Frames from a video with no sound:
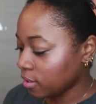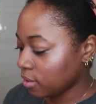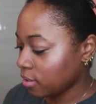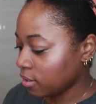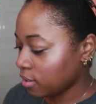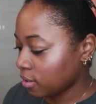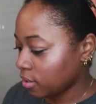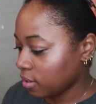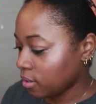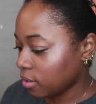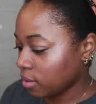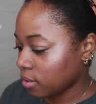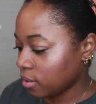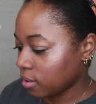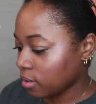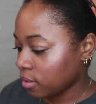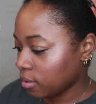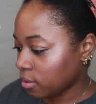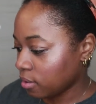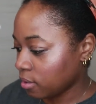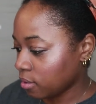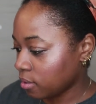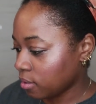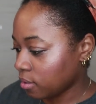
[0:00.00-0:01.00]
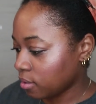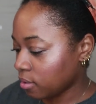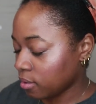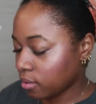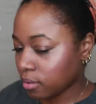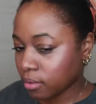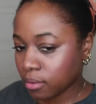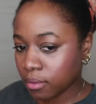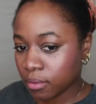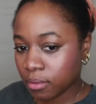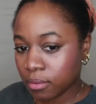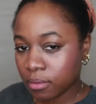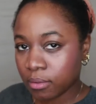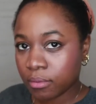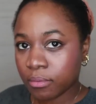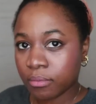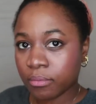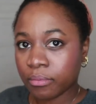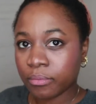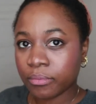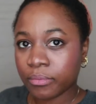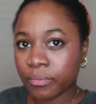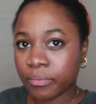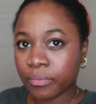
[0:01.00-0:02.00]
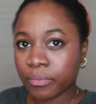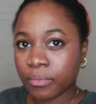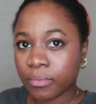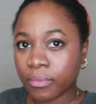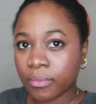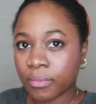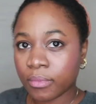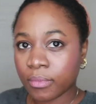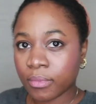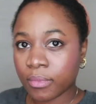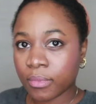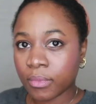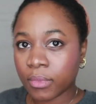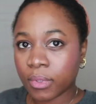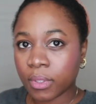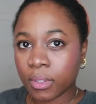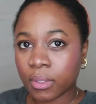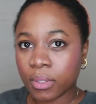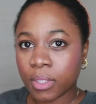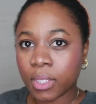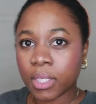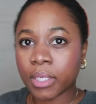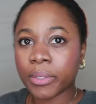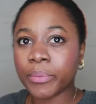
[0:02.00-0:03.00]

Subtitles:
No one is speaking in this clip.